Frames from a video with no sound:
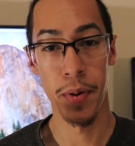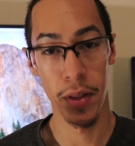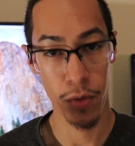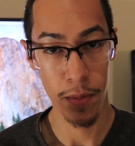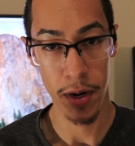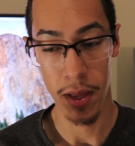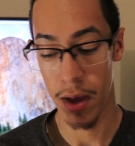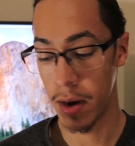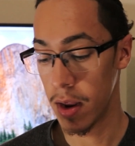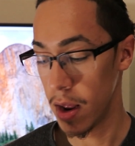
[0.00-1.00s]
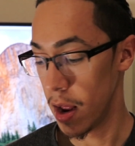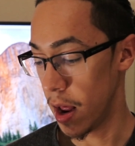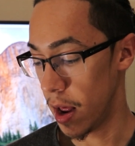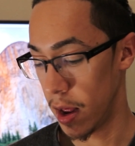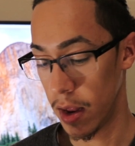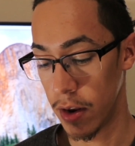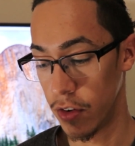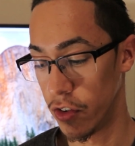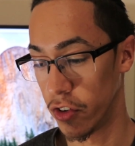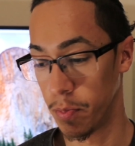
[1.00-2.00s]
put in the ribbon again,
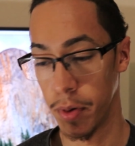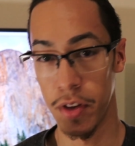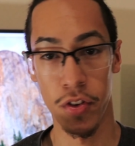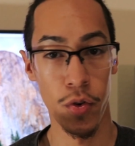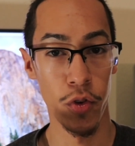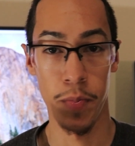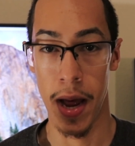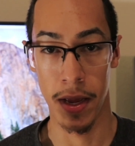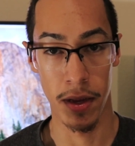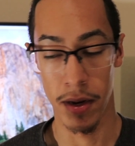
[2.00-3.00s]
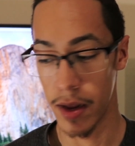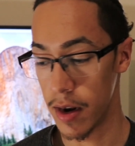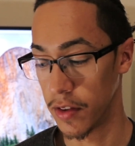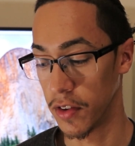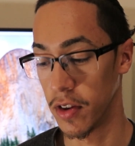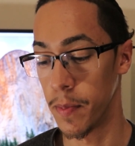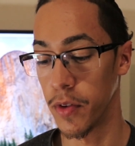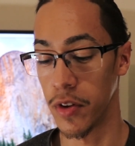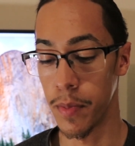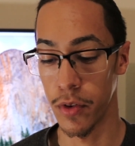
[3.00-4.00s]
and just put the screws back in. And it's a
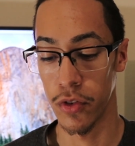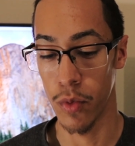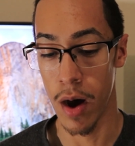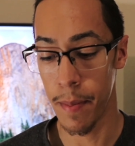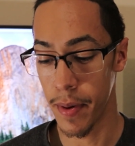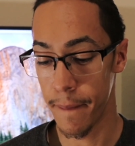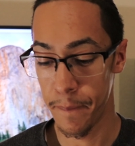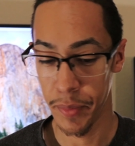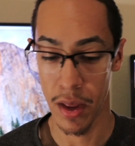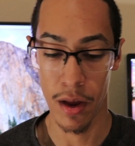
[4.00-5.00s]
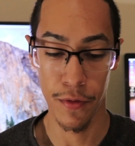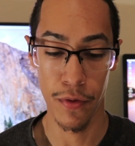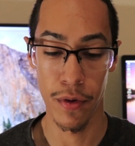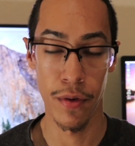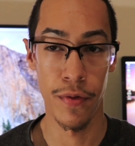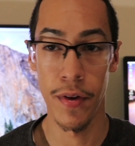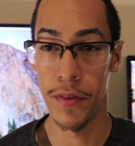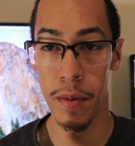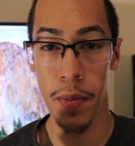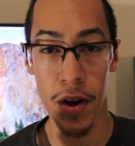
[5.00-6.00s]
simple, simple swap. And for
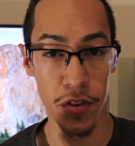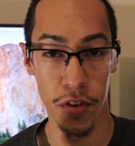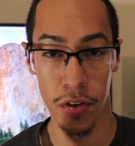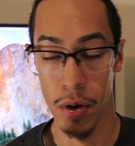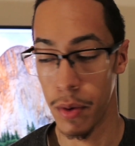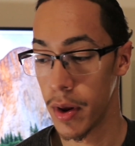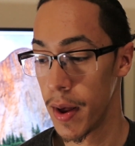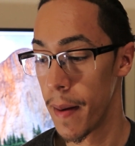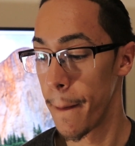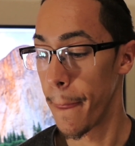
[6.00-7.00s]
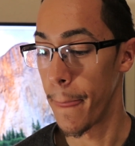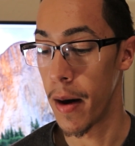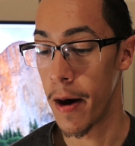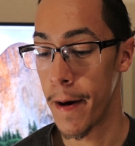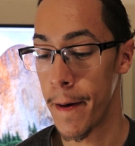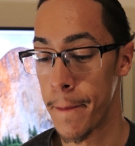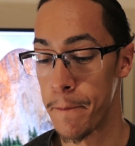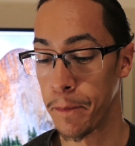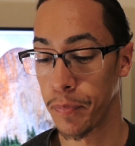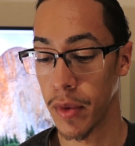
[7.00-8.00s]
50 bucks or so,
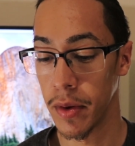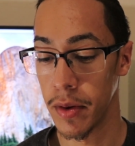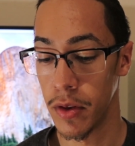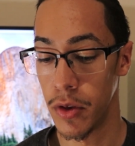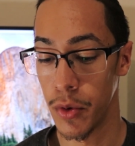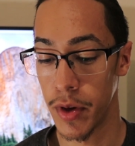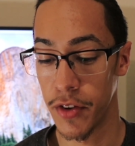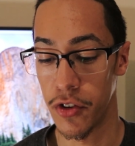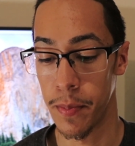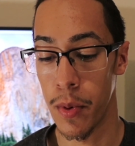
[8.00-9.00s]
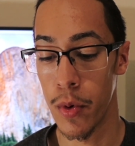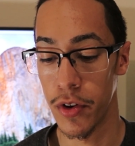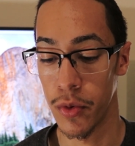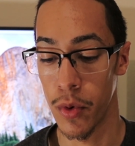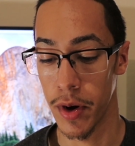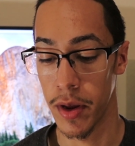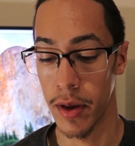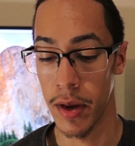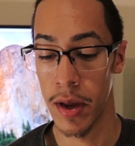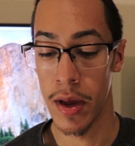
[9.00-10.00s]
um, you'll get your ports
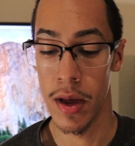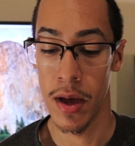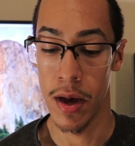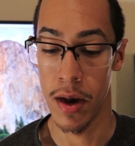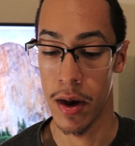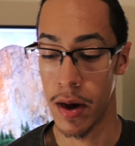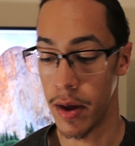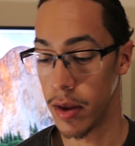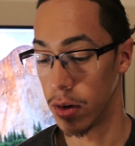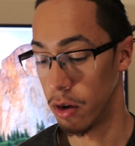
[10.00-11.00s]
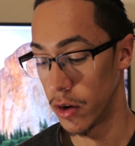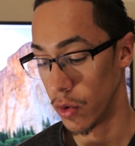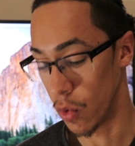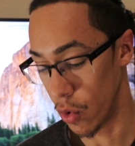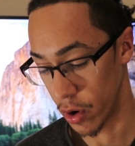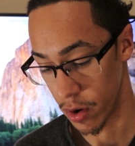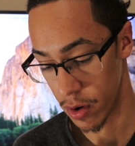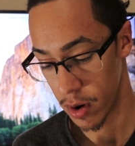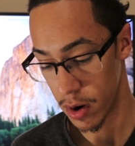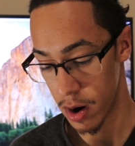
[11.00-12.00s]
working uh, in good
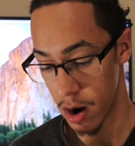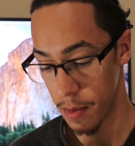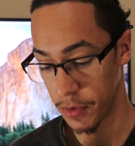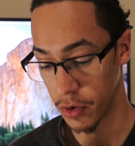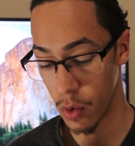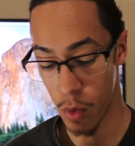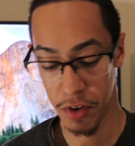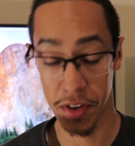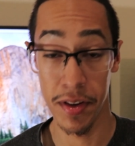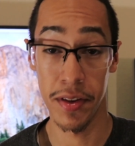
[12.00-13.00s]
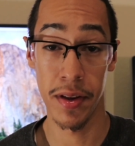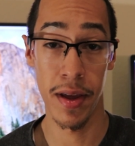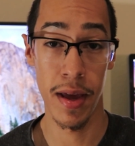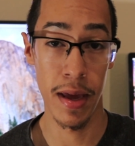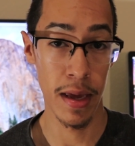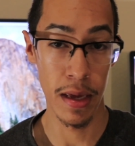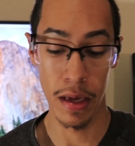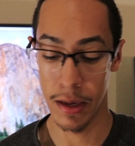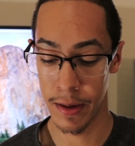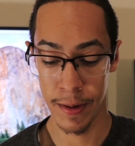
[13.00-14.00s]
order. Um, so it wasn't
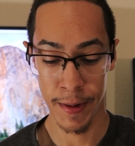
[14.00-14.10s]
a